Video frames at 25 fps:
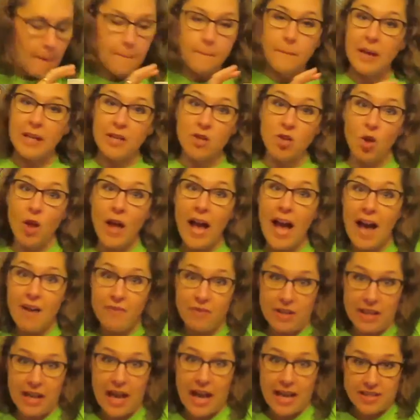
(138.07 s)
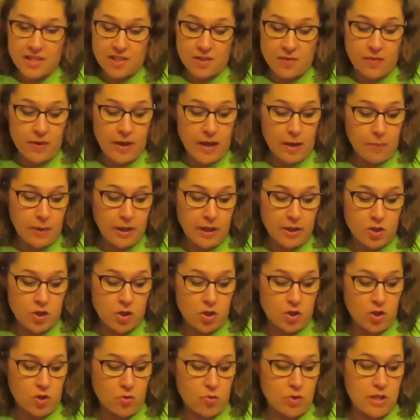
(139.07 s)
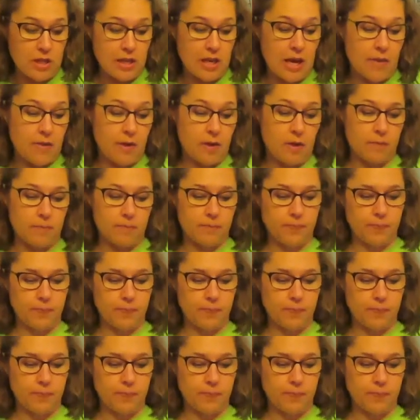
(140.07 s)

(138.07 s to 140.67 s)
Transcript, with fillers: but you'll have it as a family to do together.